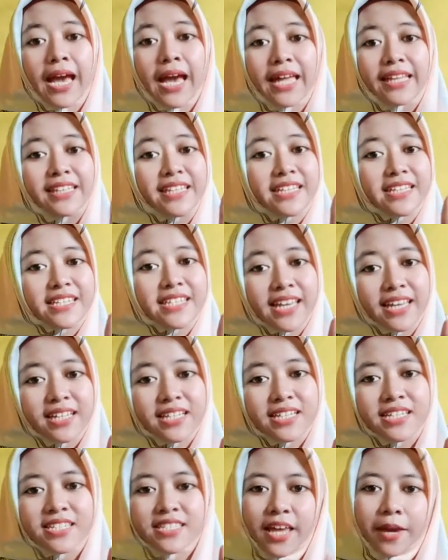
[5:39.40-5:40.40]
And the
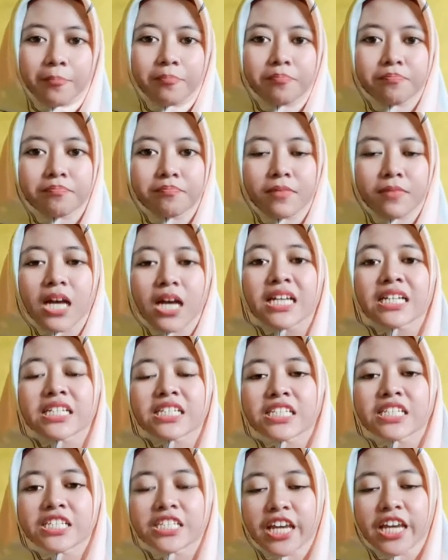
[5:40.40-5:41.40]
second step,
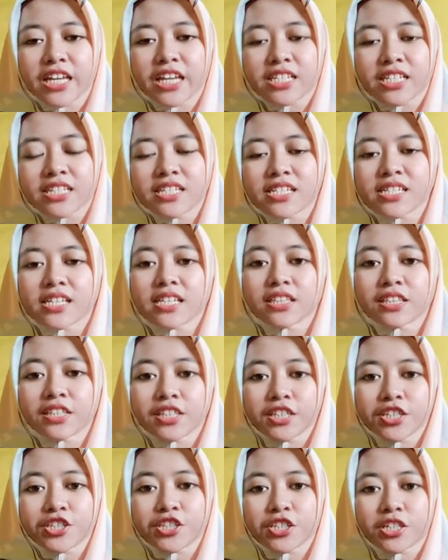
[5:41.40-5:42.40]
change
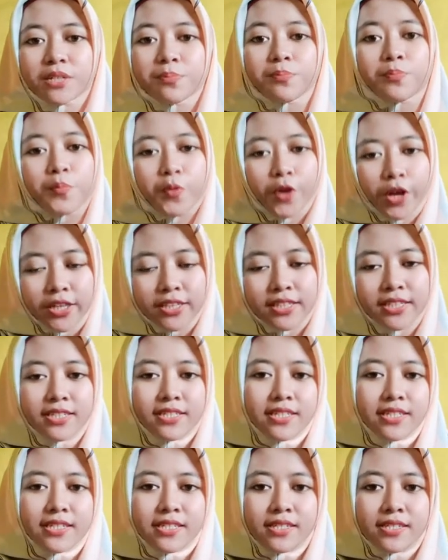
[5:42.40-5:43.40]
teacher
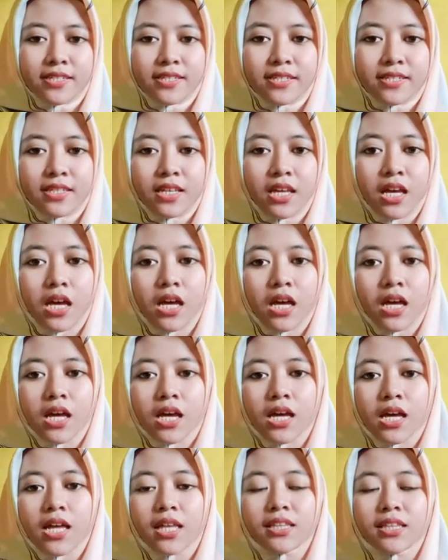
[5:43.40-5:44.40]
practices.
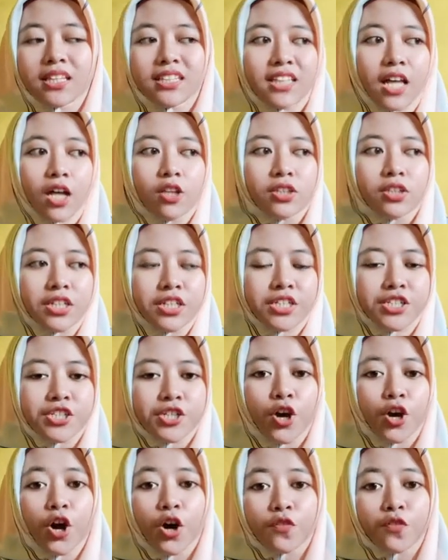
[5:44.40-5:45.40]
The
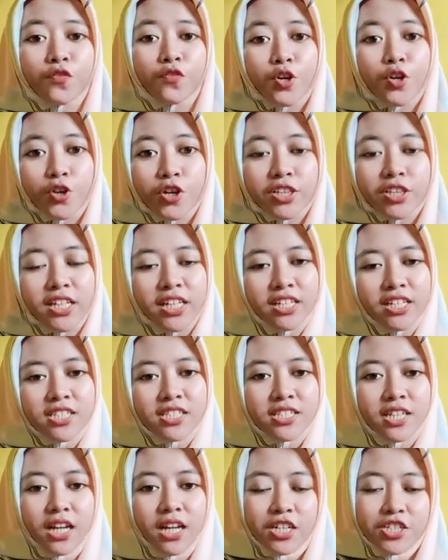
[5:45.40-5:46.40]
knowledge of grid
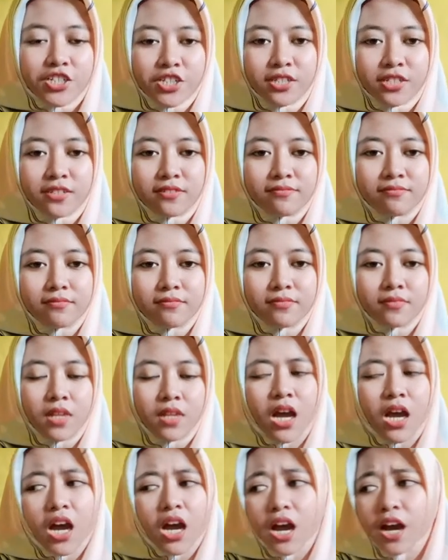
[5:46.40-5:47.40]
instruction,
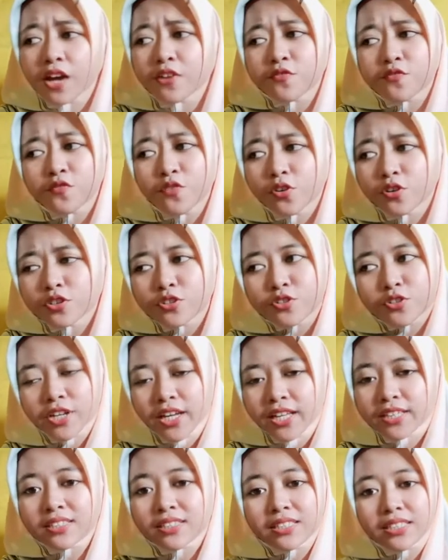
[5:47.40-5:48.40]

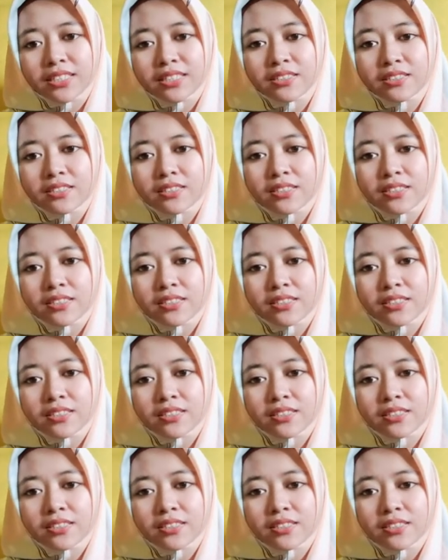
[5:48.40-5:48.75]
unfortunately,